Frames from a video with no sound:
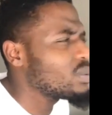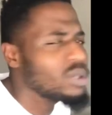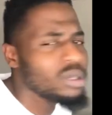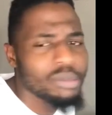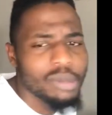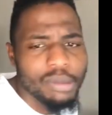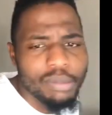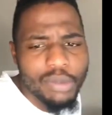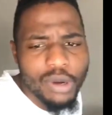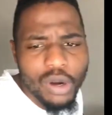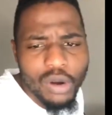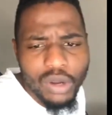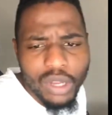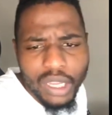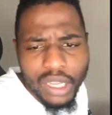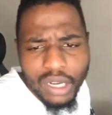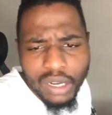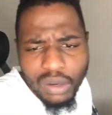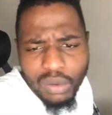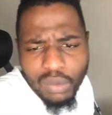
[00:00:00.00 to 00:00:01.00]
will be
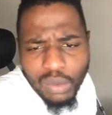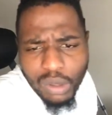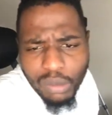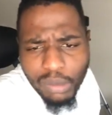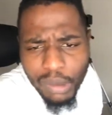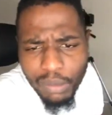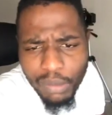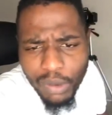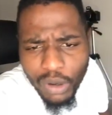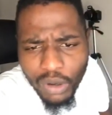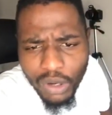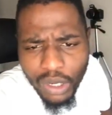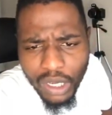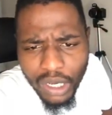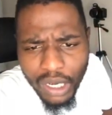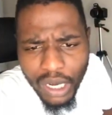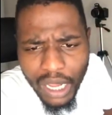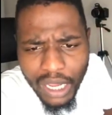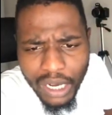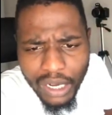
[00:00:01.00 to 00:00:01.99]
broken.
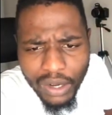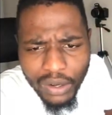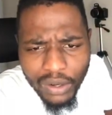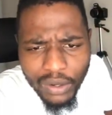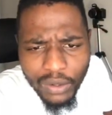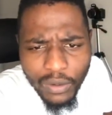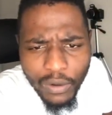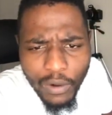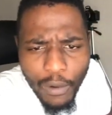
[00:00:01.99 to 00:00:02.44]
I know.